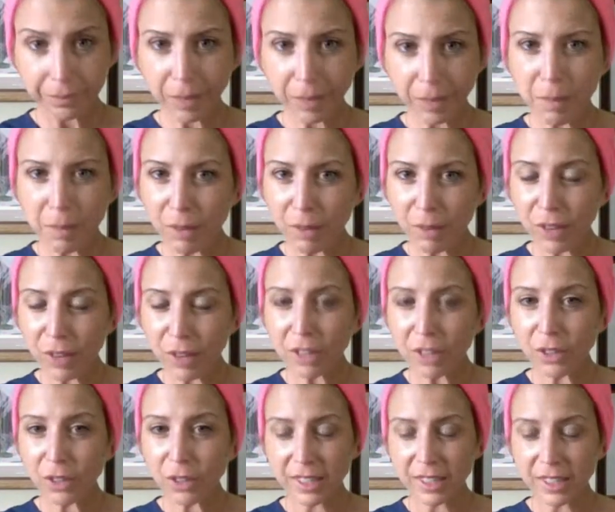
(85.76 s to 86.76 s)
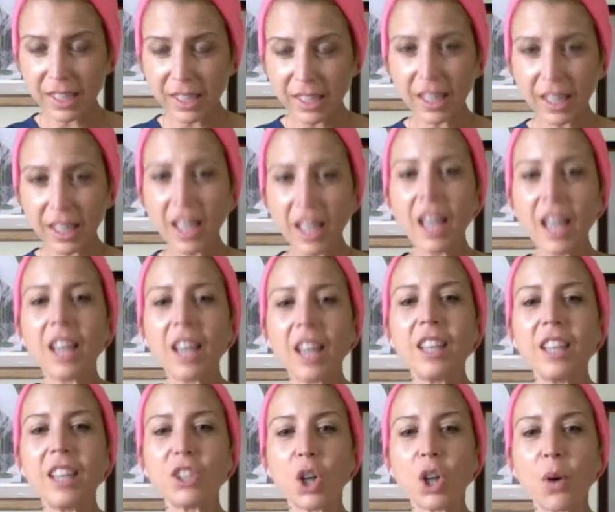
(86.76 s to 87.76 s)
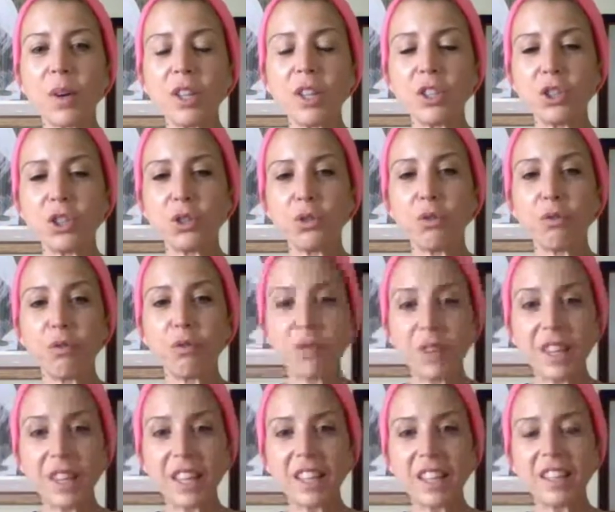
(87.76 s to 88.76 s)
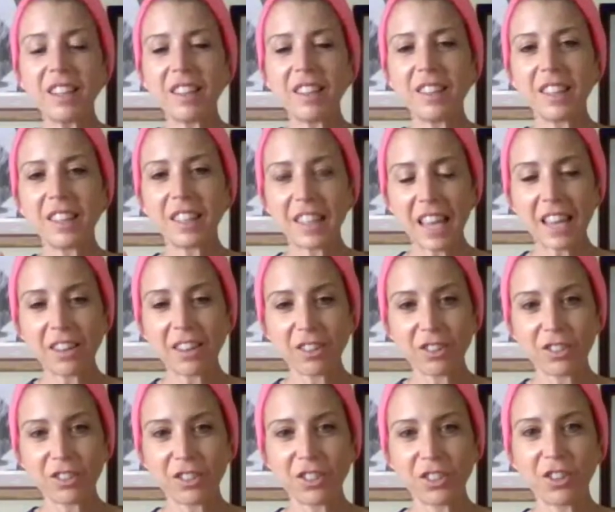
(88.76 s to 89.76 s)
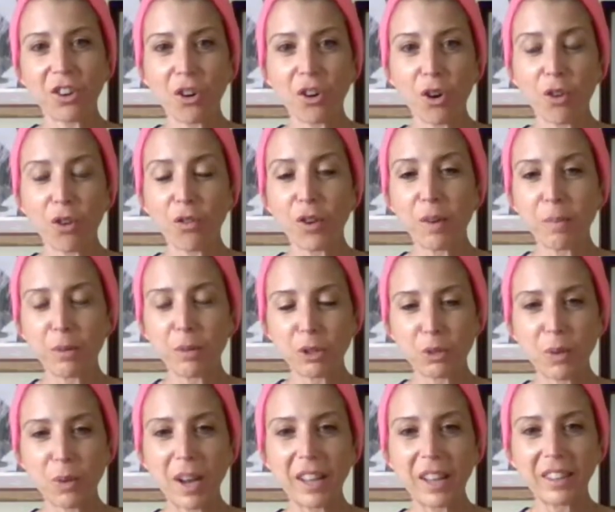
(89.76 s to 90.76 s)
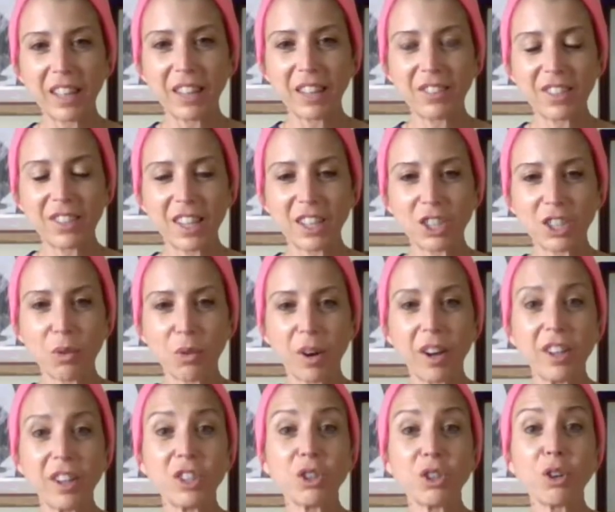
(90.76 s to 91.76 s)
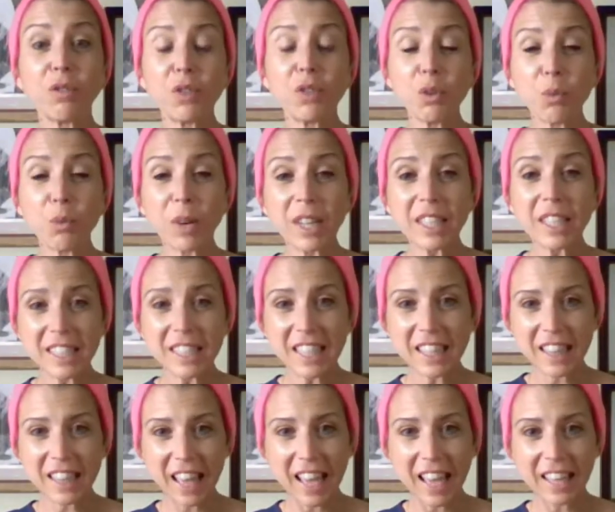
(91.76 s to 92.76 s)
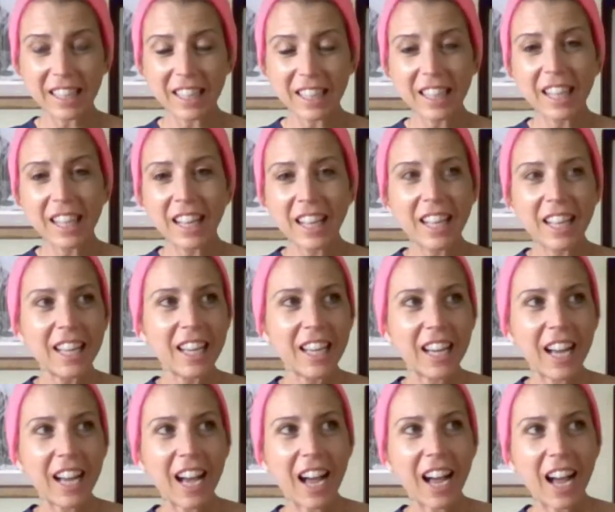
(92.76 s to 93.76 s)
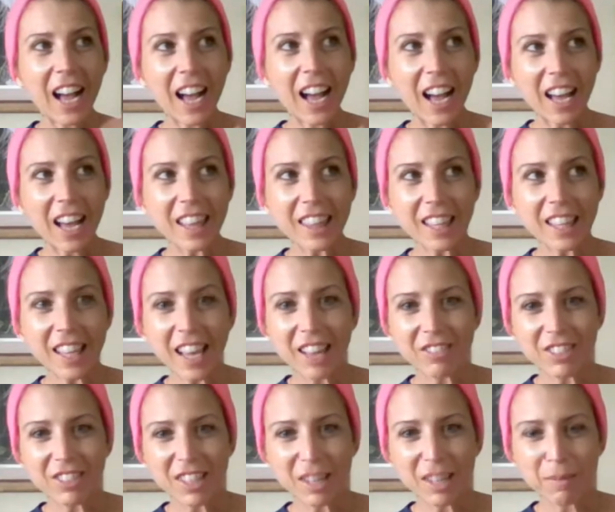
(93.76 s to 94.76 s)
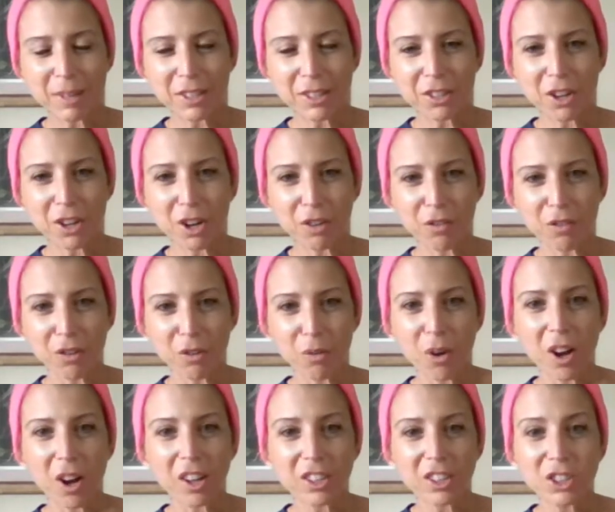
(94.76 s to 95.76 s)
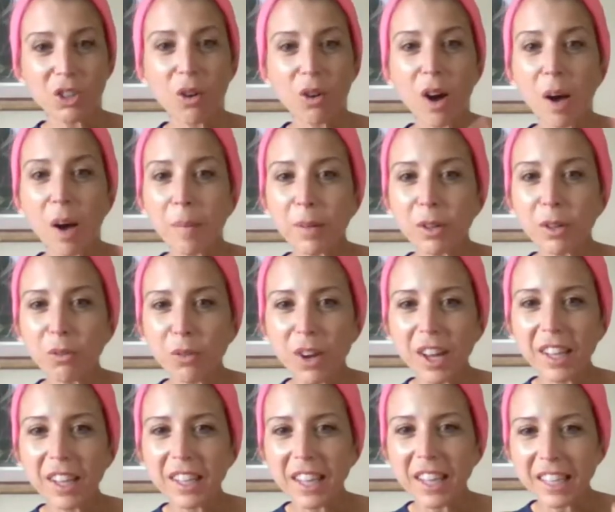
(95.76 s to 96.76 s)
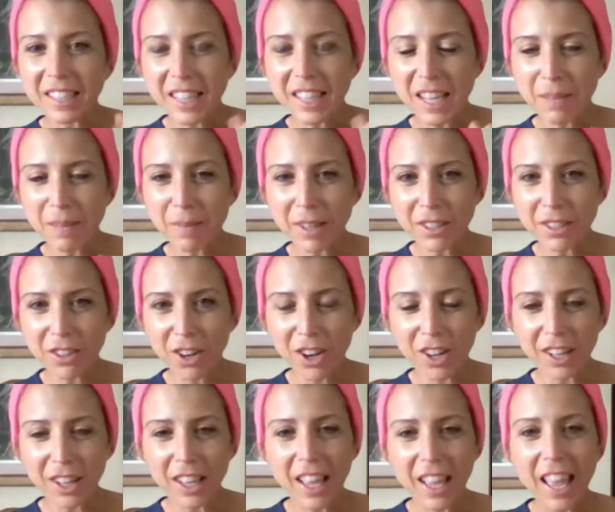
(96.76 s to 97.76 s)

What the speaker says: my friend Crissy is going to feed the gators over at Busch Wildlife Sanctuary. So if you want to see that, I think I have to take my dog for a walk. So I'm going to run and take my dog,